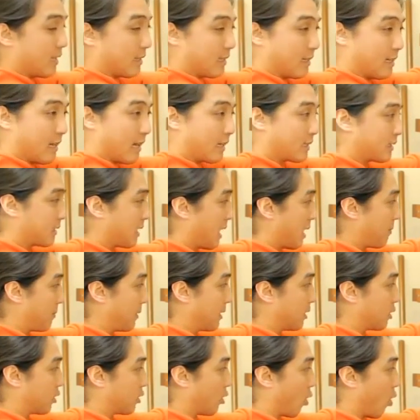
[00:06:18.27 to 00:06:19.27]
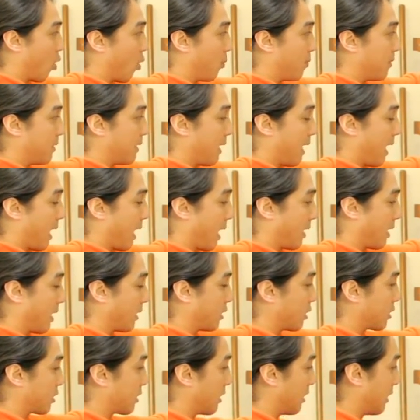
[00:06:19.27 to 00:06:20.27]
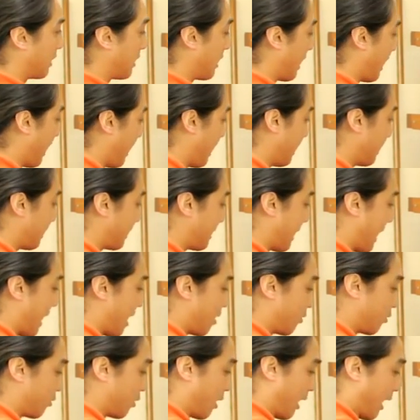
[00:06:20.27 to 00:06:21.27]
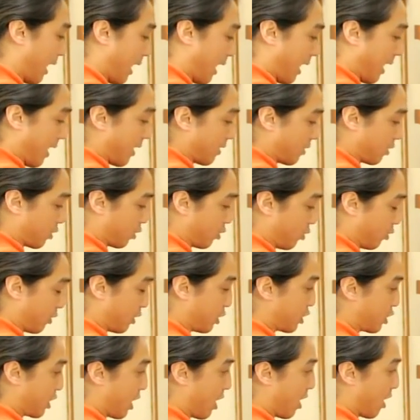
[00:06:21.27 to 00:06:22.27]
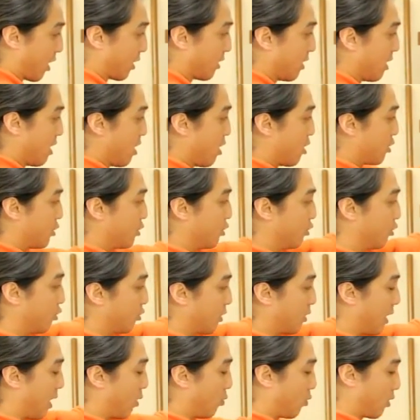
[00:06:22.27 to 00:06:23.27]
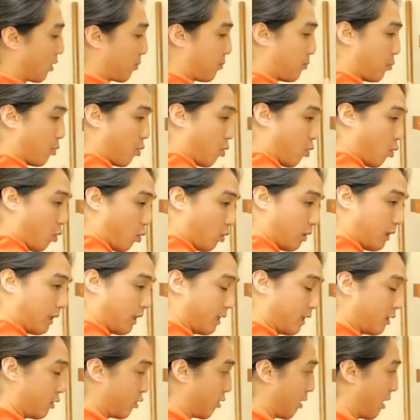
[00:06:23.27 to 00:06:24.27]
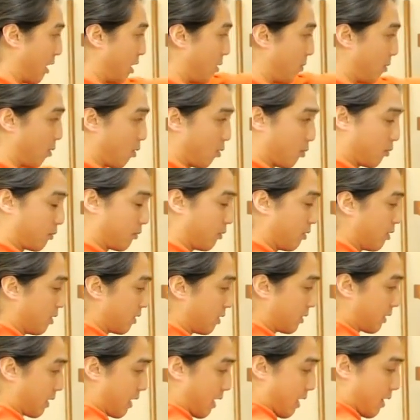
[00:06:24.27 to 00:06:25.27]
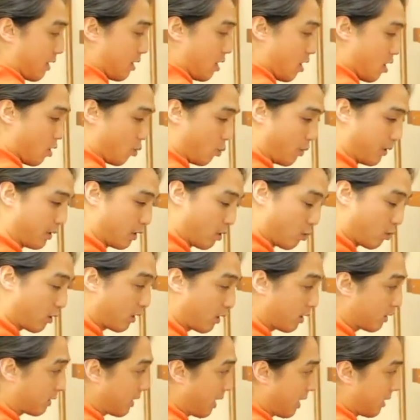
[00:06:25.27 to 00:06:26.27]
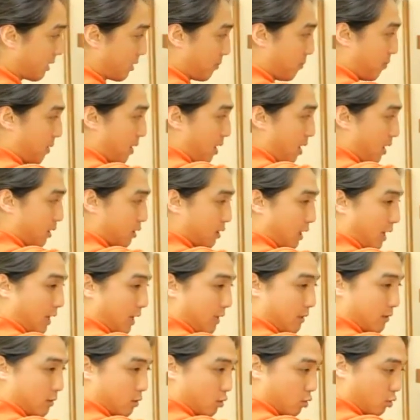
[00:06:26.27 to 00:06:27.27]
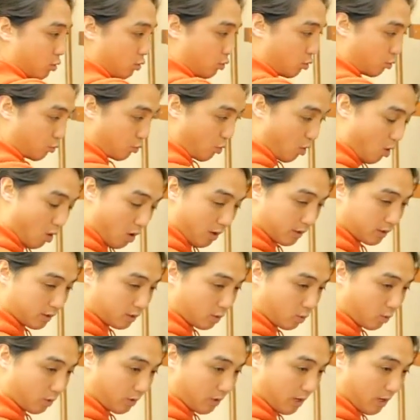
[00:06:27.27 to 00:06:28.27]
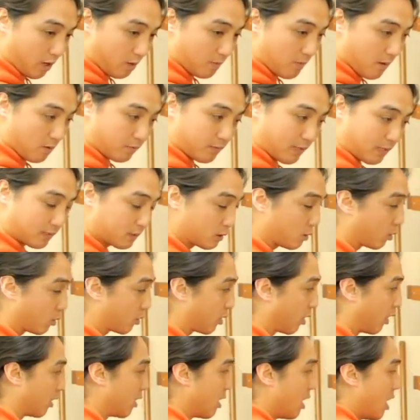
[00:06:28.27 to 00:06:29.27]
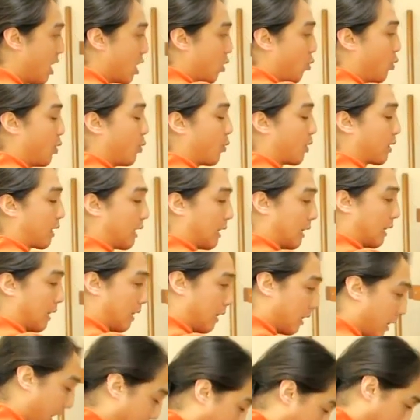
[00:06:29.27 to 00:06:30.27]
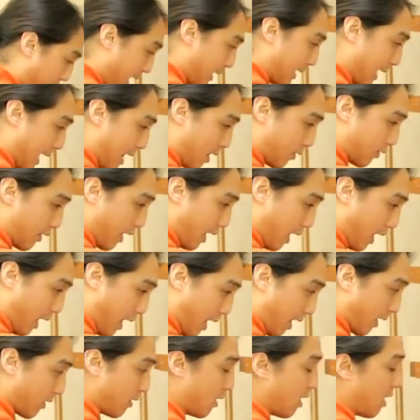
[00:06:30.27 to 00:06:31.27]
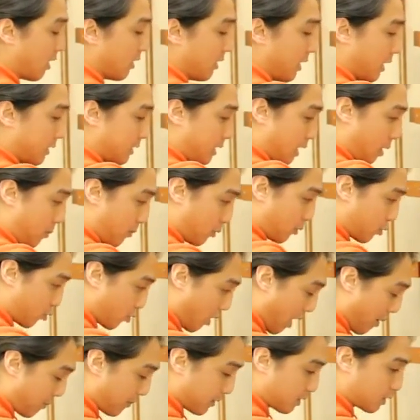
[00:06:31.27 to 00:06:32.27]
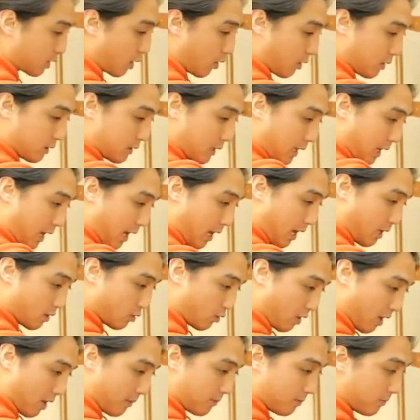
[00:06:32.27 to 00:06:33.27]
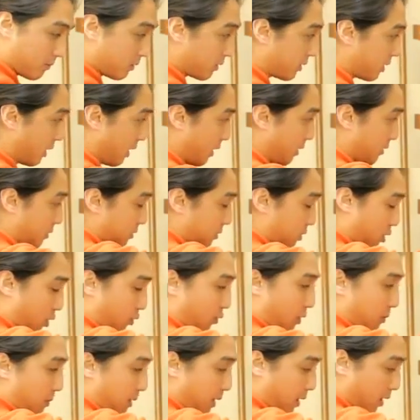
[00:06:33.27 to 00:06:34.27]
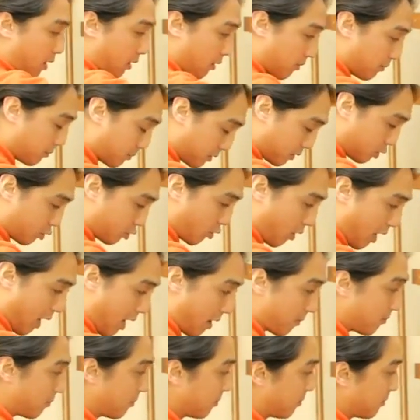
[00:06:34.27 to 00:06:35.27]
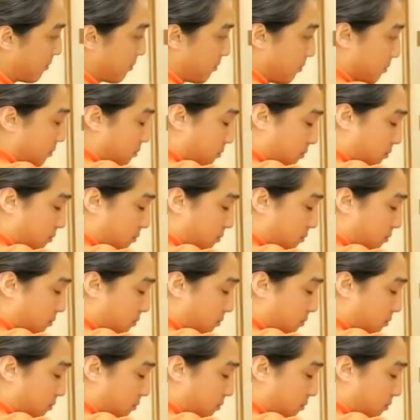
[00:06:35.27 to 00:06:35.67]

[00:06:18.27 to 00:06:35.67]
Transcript: The next step is open the hand and just lay down the hand to the job. You do not want to pull it in your elbow, okay? We don't want to take the punch and draw it toward our elbow. That's no good. We want to lay down the hand. Let the elbow drop, but so does the hand drop. See? So from here, drop.